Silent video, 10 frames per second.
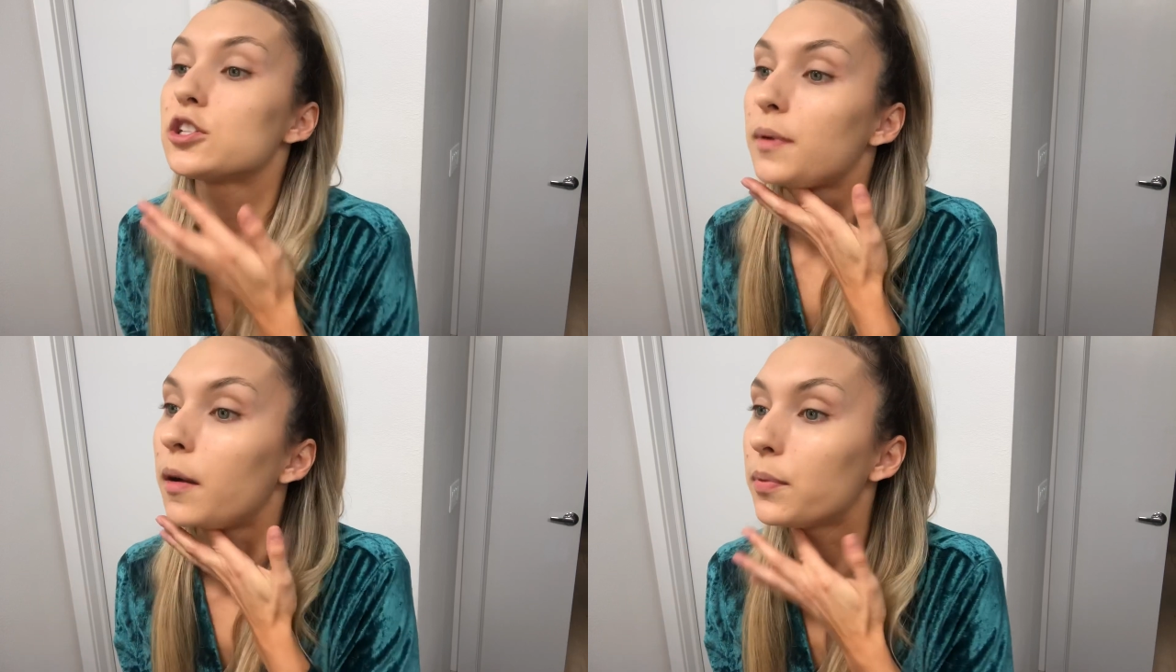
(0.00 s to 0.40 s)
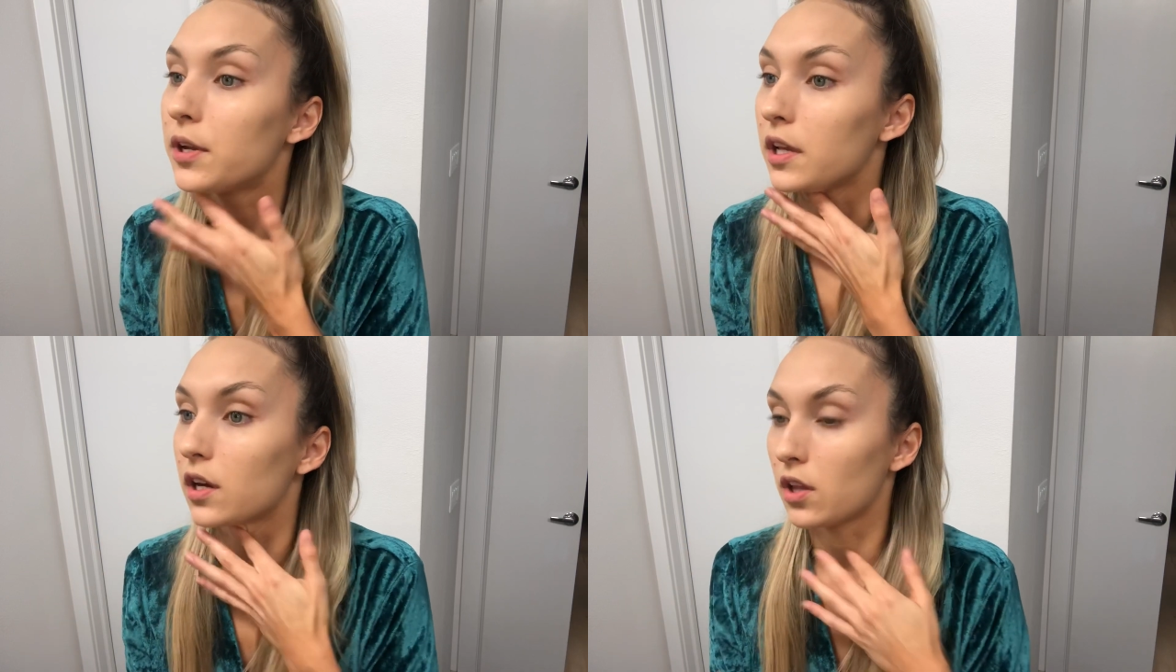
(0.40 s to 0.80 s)
about
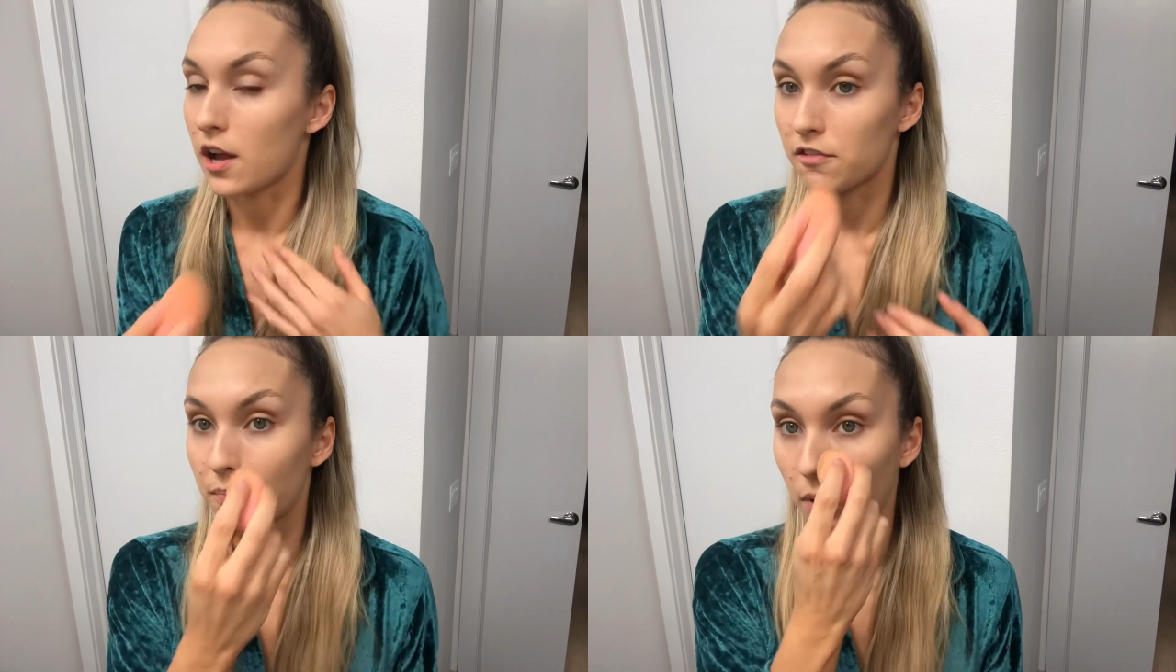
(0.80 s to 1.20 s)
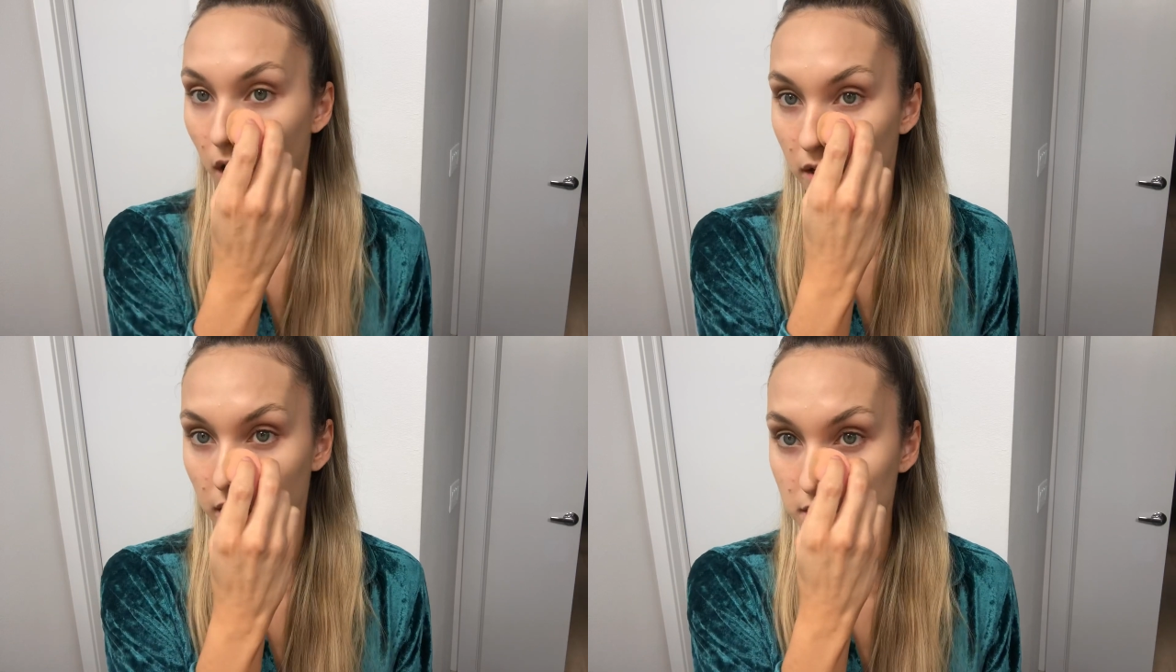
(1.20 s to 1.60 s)
putting a lot of
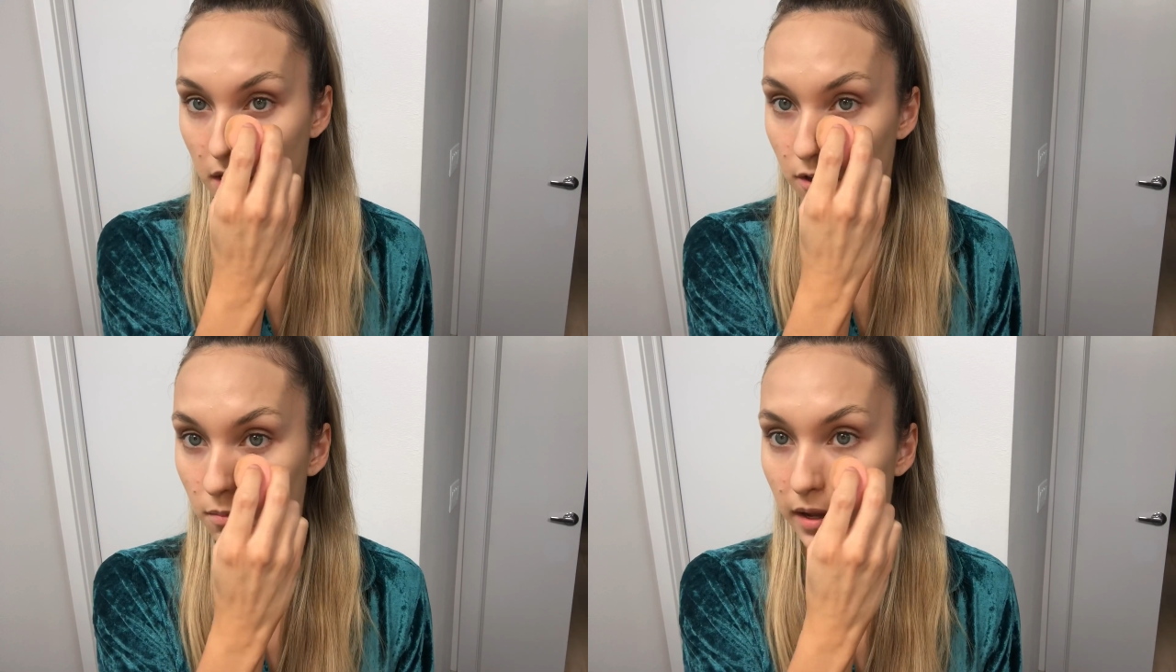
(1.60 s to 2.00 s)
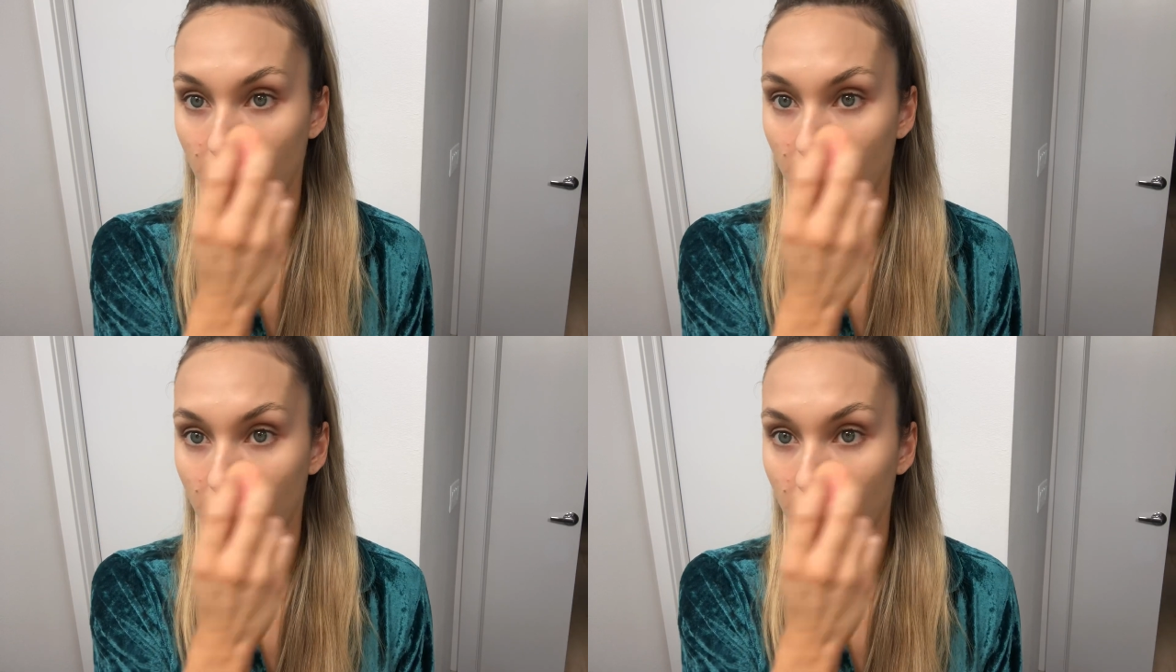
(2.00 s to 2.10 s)
product under my